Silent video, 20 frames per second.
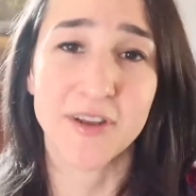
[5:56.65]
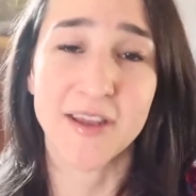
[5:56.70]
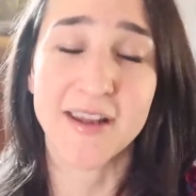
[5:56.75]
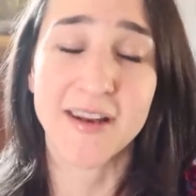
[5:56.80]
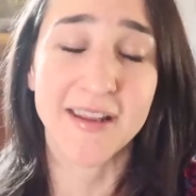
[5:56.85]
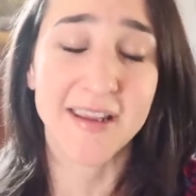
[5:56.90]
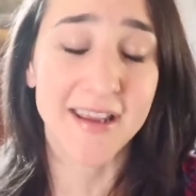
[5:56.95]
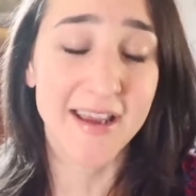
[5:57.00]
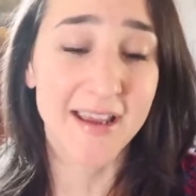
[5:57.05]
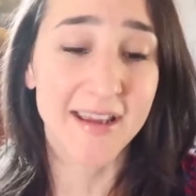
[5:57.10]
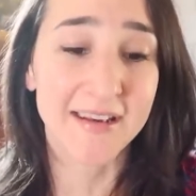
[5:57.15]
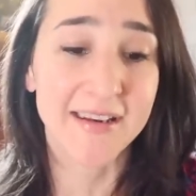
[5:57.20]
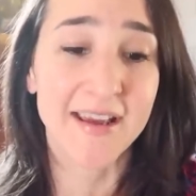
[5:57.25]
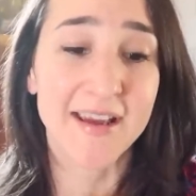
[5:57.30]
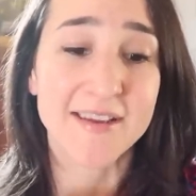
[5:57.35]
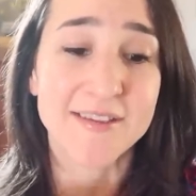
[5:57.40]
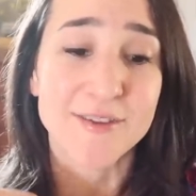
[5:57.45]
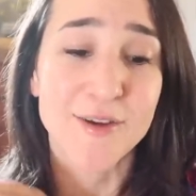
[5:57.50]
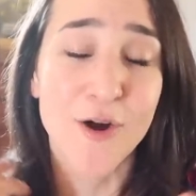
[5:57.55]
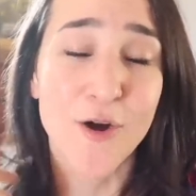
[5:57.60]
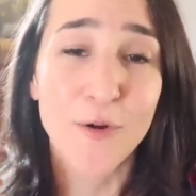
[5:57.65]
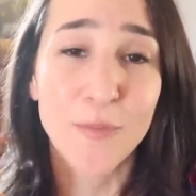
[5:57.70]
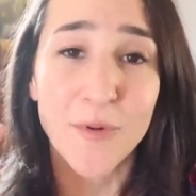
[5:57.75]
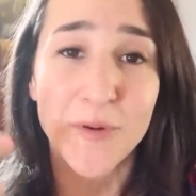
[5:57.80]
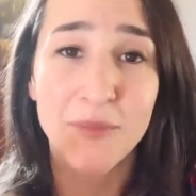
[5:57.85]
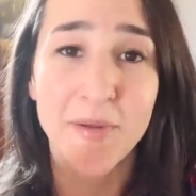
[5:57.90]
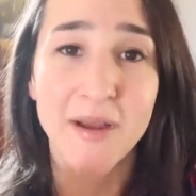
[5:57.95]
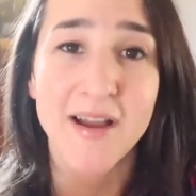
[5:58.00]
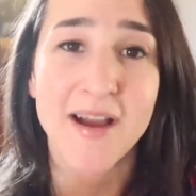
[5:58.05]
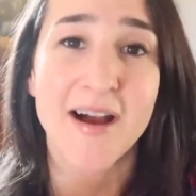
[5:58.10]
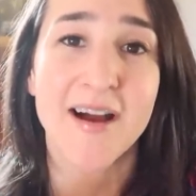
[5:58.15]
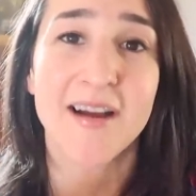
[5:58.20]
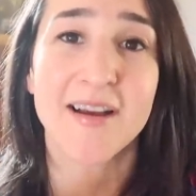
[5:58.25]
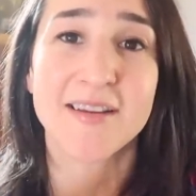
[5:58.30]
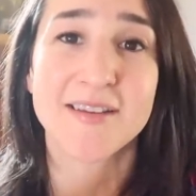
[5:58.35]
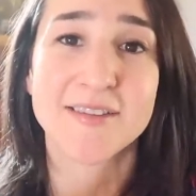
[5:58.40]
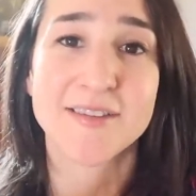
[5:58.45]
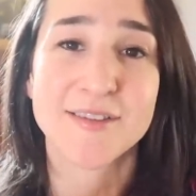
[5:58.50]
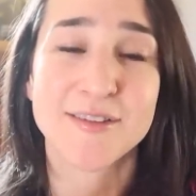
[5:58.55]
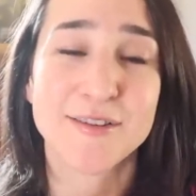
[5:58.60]
It again has opened my
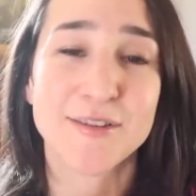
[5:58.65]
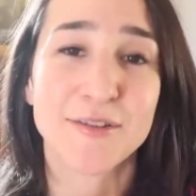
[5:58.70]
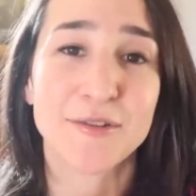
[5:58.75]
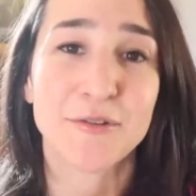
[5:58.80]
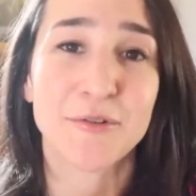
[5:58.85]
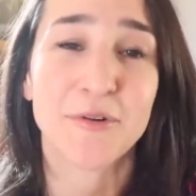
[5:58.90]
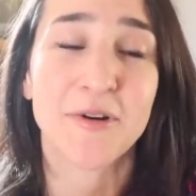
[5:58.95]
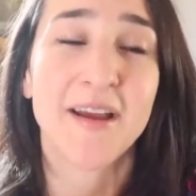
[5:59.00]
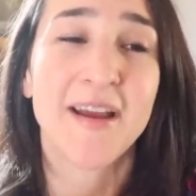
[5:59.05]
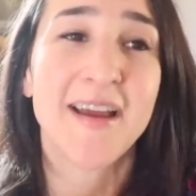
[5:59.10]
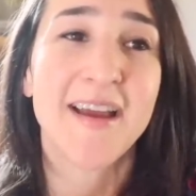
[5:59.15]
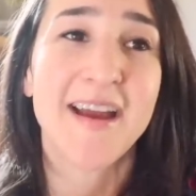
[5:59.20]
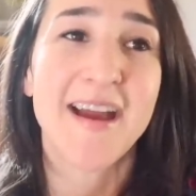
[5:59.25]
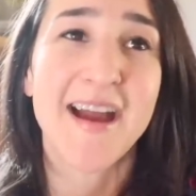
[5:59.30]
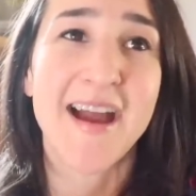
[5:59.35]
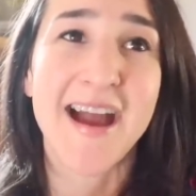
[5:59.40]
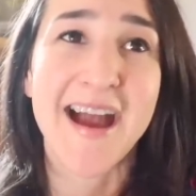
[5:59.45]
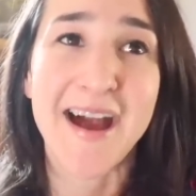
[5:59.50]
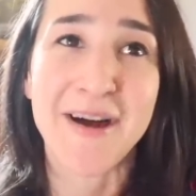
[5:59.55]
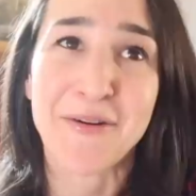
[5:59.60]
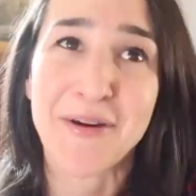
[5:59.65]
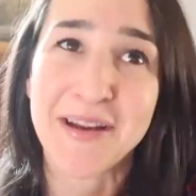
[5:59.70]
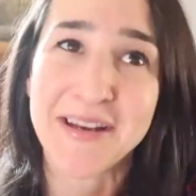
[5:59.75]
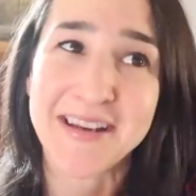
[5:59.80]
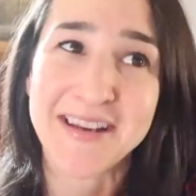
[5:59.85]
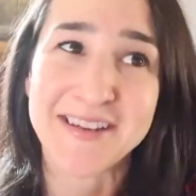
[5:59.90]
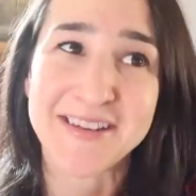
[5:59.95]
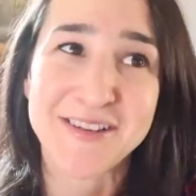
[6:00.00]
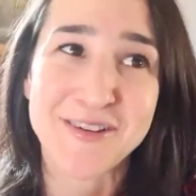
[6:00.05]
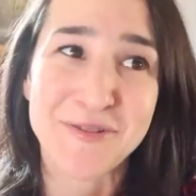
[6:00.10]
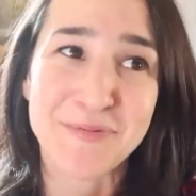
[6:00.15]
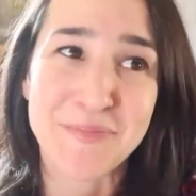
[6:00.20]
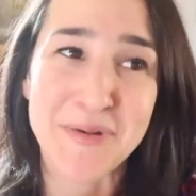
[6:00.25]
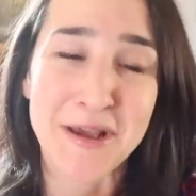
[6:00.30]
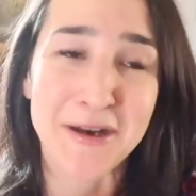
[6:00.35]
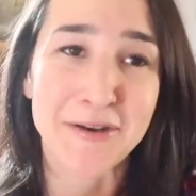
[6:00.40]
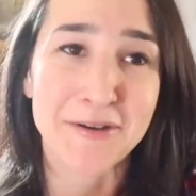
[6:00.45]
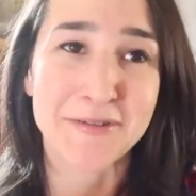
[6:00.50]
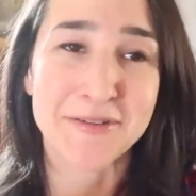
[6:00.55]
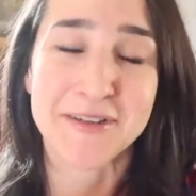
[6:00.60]
eyes to how I need to
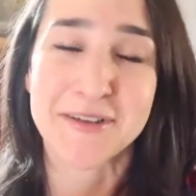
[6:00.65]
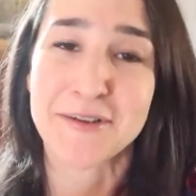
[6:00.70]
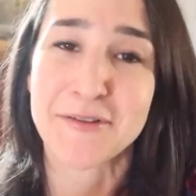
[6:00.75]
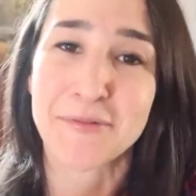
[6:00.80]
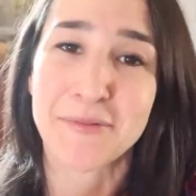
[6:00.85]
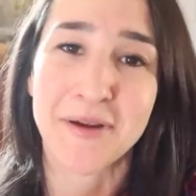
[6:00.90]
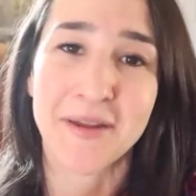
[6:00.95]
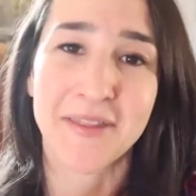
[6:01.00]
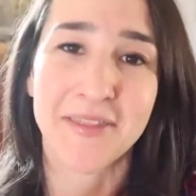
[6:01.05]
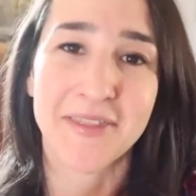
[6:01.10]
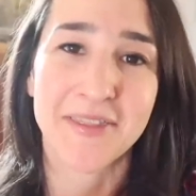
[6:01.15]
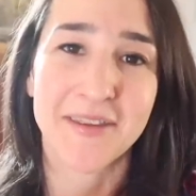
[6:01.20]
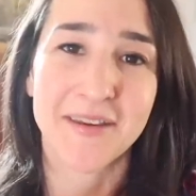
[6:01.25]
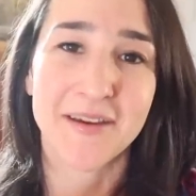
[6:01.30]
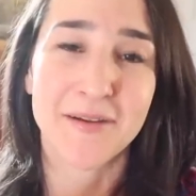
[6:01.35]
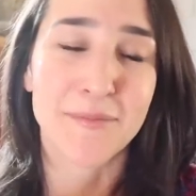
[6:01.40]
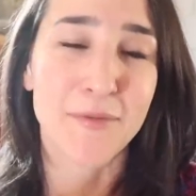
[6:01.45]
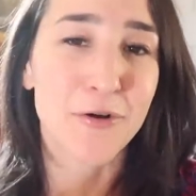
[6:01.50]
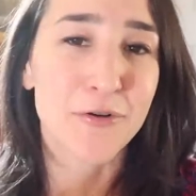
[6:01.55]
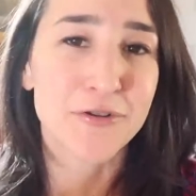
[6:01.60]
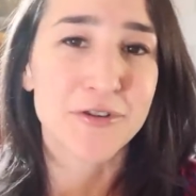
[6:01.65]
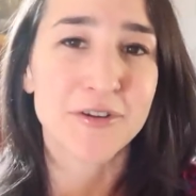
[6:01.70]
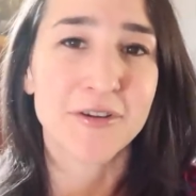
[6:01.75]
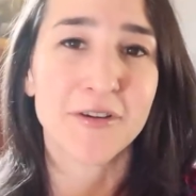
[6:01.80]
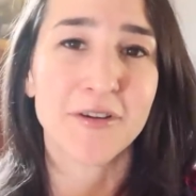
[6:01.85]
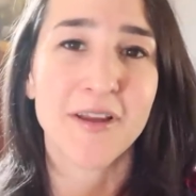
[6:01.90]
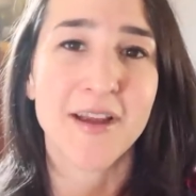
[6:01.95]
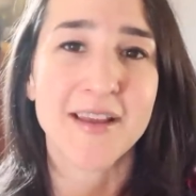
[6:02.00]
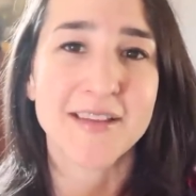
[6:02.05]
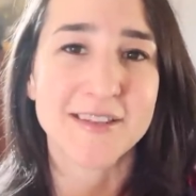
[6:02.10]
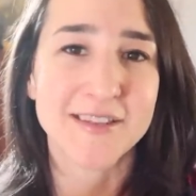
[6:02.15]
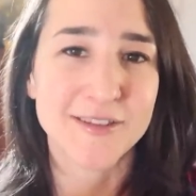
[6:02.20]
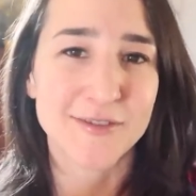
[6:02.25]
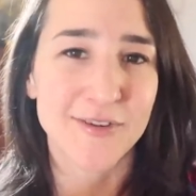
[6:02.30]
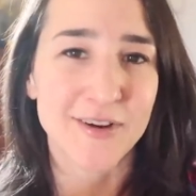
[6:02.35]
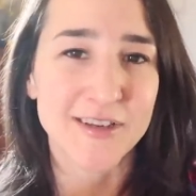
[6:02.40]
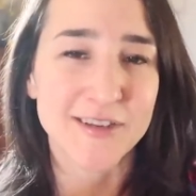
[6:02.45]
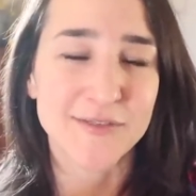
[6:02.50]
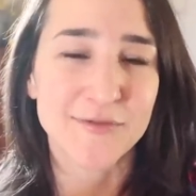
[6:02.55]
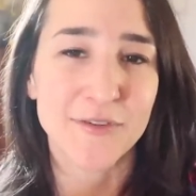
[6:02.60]
better deal with emotional and
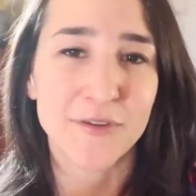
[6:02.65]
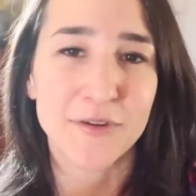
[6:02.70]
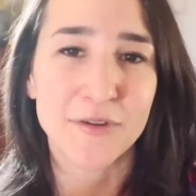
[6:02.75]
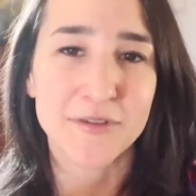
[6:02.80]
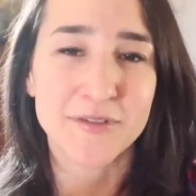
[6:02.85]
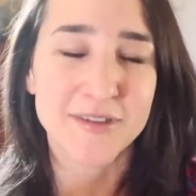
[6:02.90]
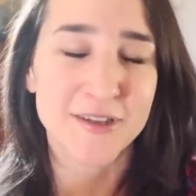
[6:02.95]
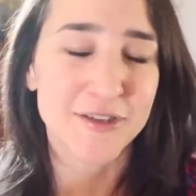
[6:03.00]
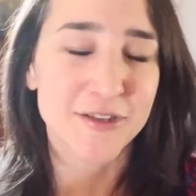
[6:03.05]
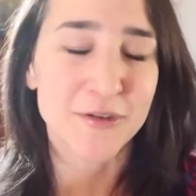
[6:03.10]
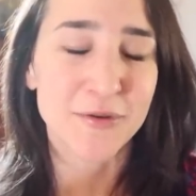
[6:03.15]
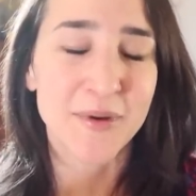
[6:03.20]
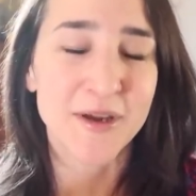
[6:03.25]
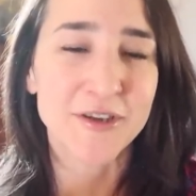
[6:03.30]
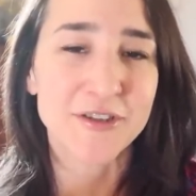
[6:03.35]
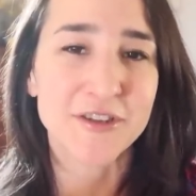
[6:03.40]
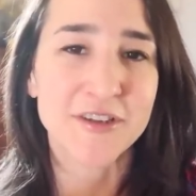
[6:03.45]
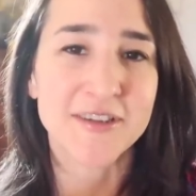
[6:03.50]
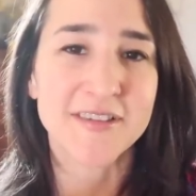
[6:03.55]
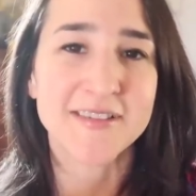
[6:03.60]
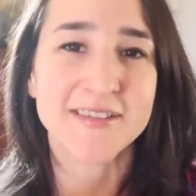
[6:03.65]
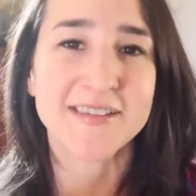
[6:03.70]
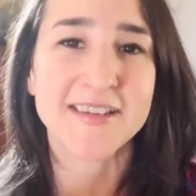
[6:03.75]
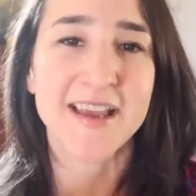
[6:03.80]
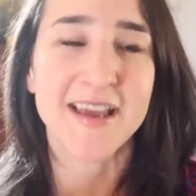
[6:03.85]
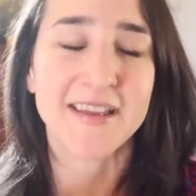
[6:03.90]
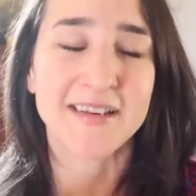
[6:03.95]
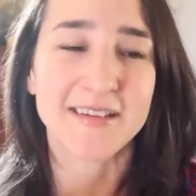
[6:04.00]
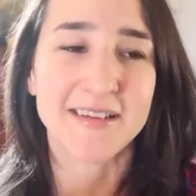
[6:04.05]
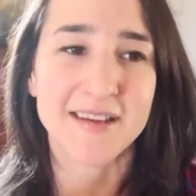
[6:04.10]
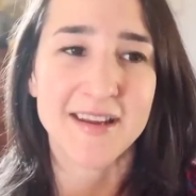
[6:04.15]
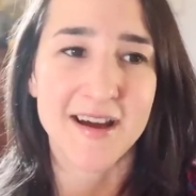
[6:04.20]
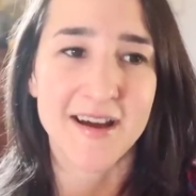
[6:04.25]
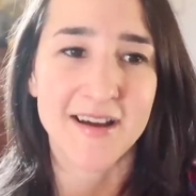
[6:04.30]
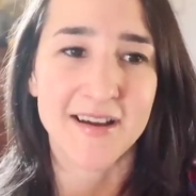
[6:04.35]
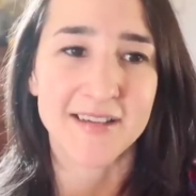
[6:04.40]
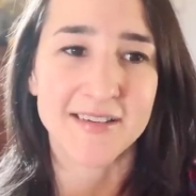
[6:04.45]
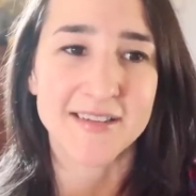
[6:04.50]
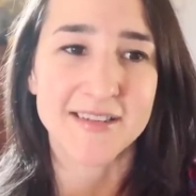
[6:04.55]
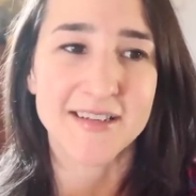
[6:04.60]
stressful situations and
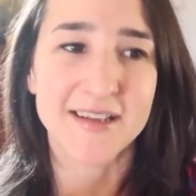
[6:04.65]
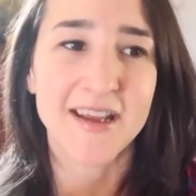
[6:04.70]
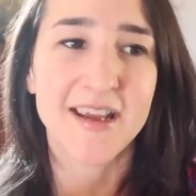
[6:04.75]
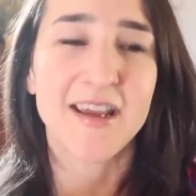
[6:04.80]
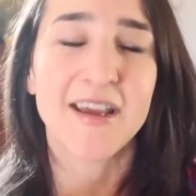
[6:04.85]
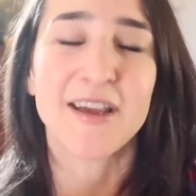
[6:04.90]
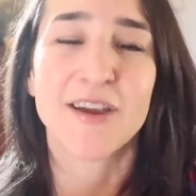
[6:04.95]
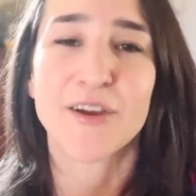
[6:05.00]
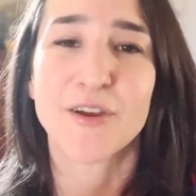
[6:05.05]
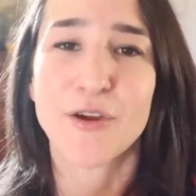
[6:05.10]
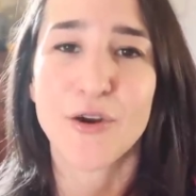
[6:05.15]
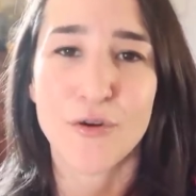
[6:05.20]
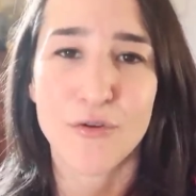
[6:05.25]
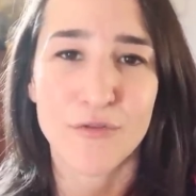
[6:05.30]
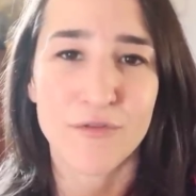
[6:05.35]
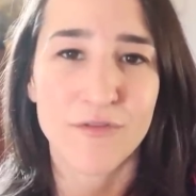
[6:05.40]
not go